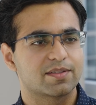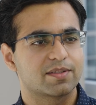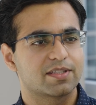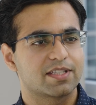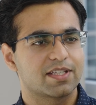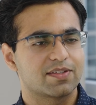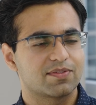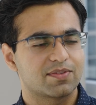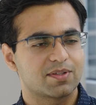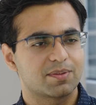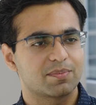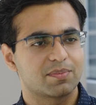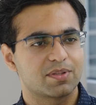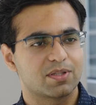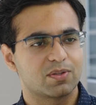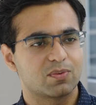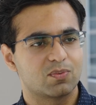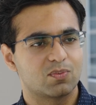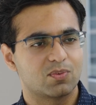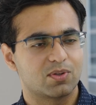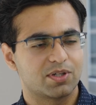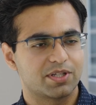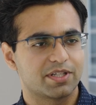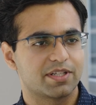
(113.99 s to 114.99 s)
giving me
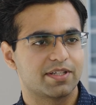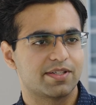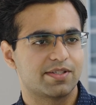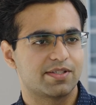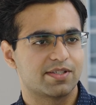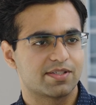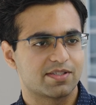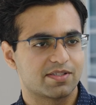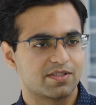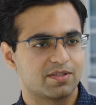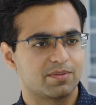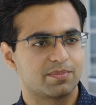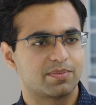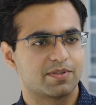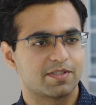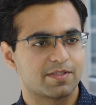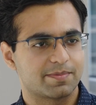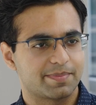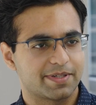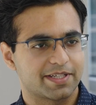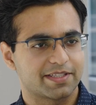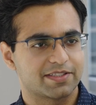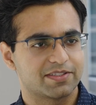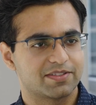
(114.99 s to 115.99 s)
one additional
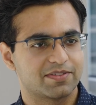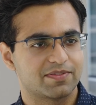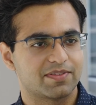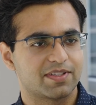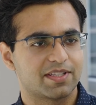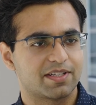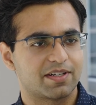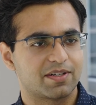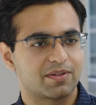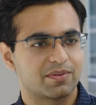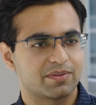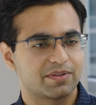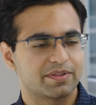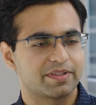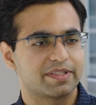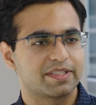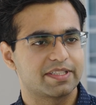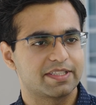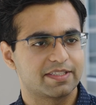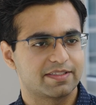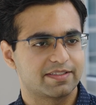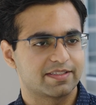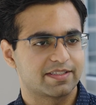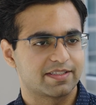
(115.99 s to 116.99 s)
perspective that I really
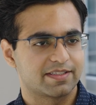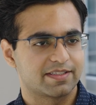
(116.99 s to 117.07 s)
need to